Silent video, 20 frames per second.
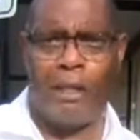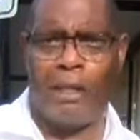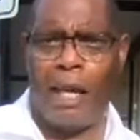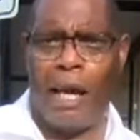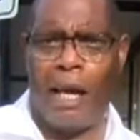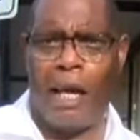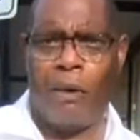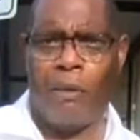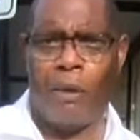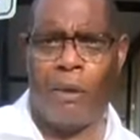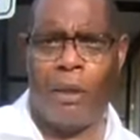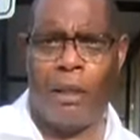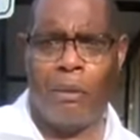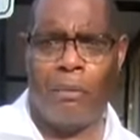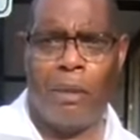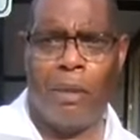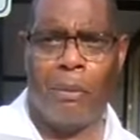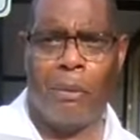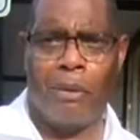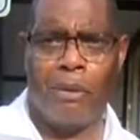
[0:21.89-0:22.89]
Howard
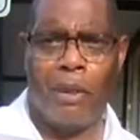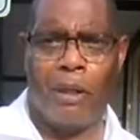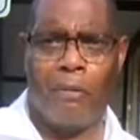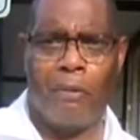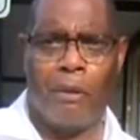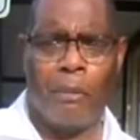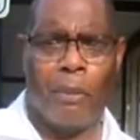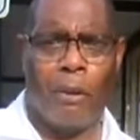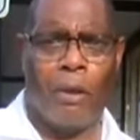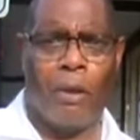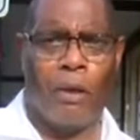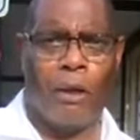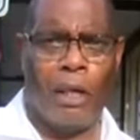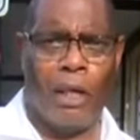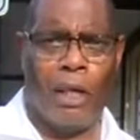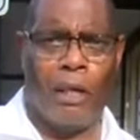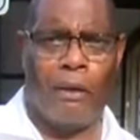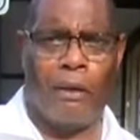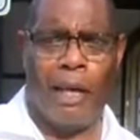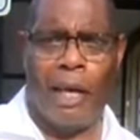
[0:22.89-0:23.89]
and members of the board
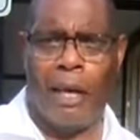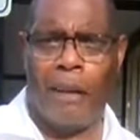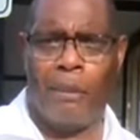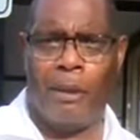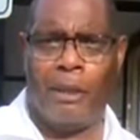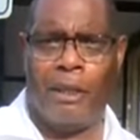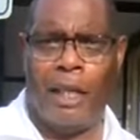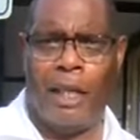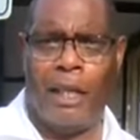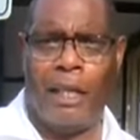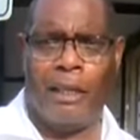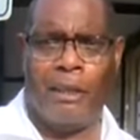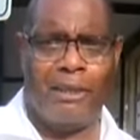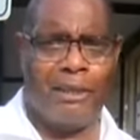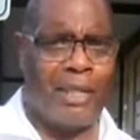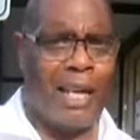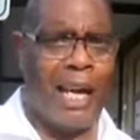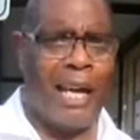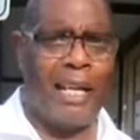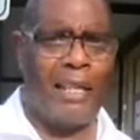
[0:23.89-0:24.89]
here in Aberdeen
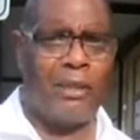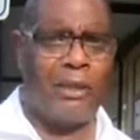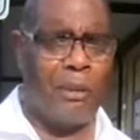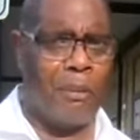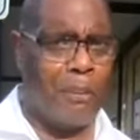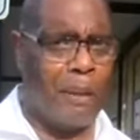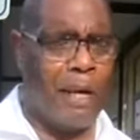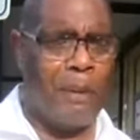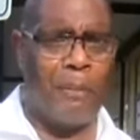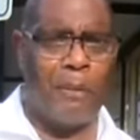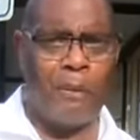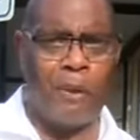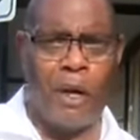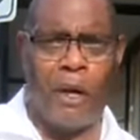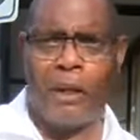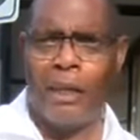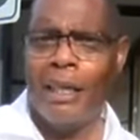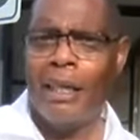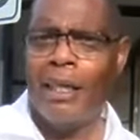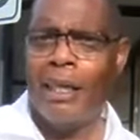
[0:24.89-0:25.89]
signed some
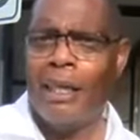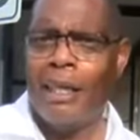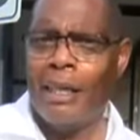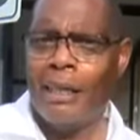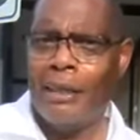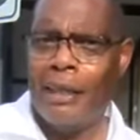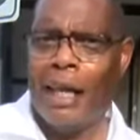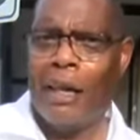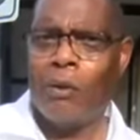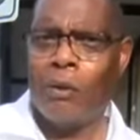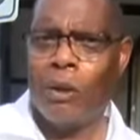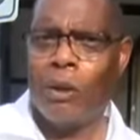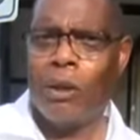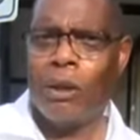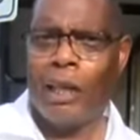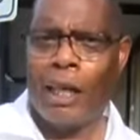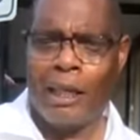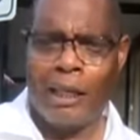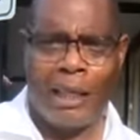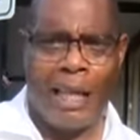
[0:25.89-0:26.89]
paperwork that
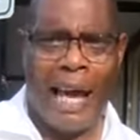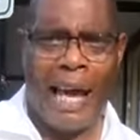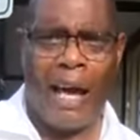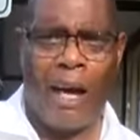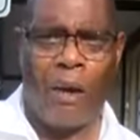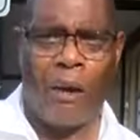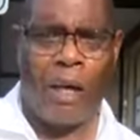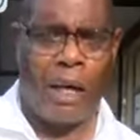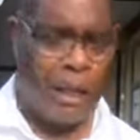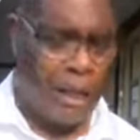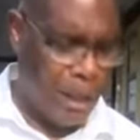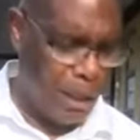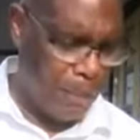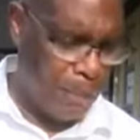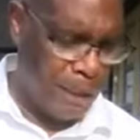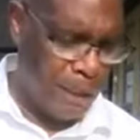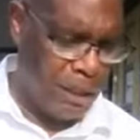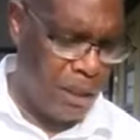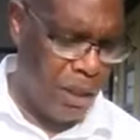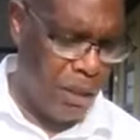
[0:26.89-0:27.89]
will allow a
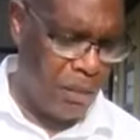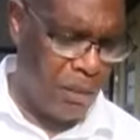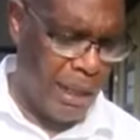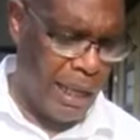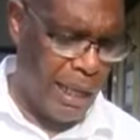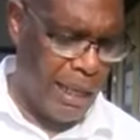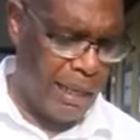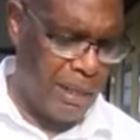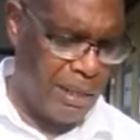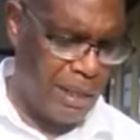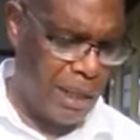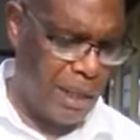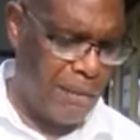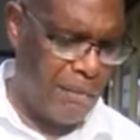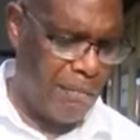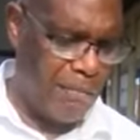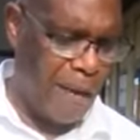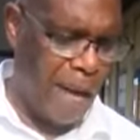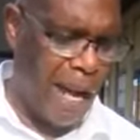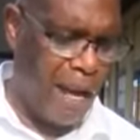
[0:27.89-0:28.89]
company known as
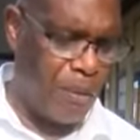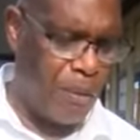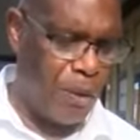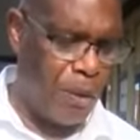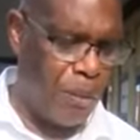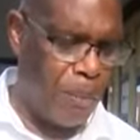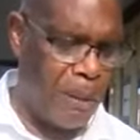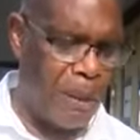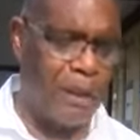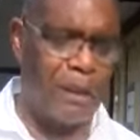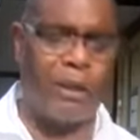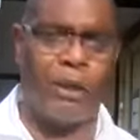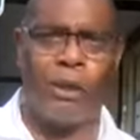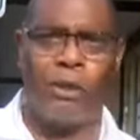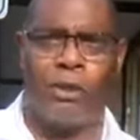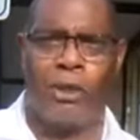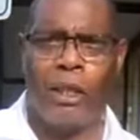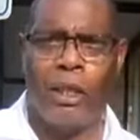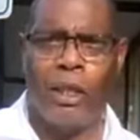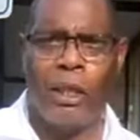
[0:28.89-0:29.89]
Enviro
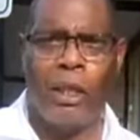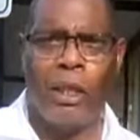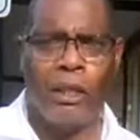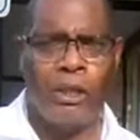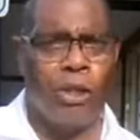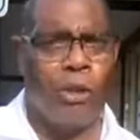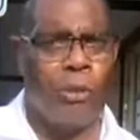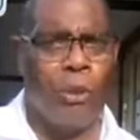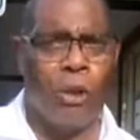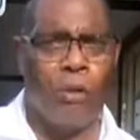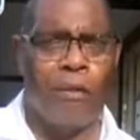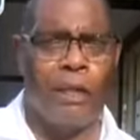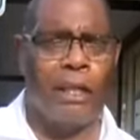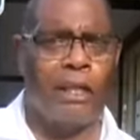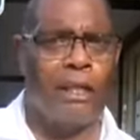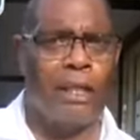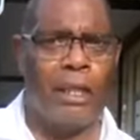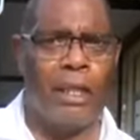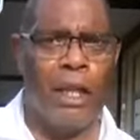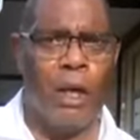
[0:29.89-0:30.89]
Builders to move
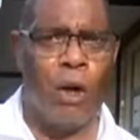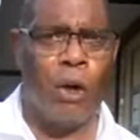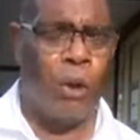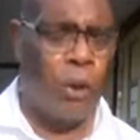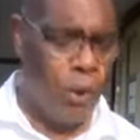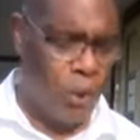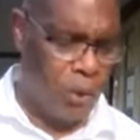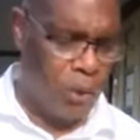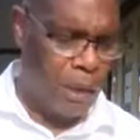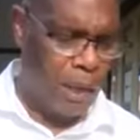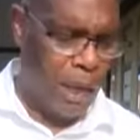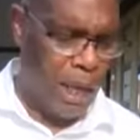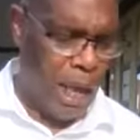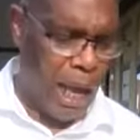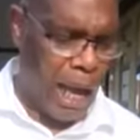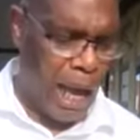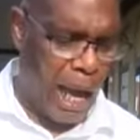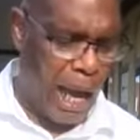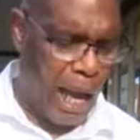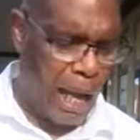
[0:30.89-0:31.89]
into the old
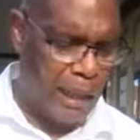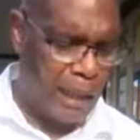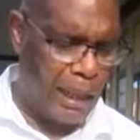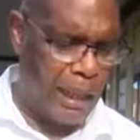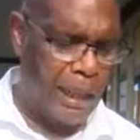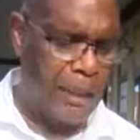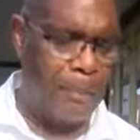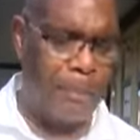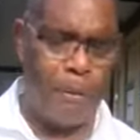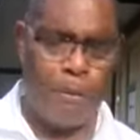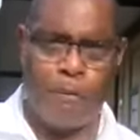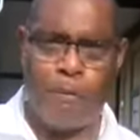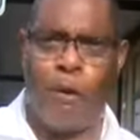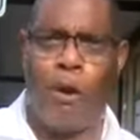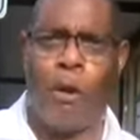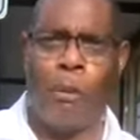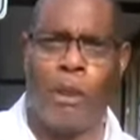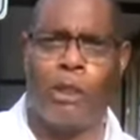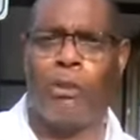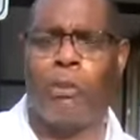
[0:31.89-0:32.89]
Holley
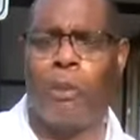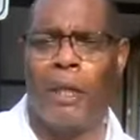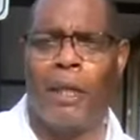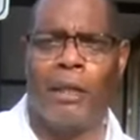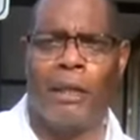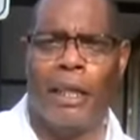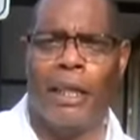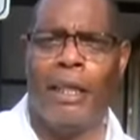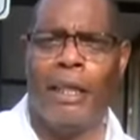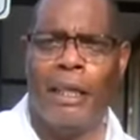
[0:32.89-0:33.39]
Performance Building,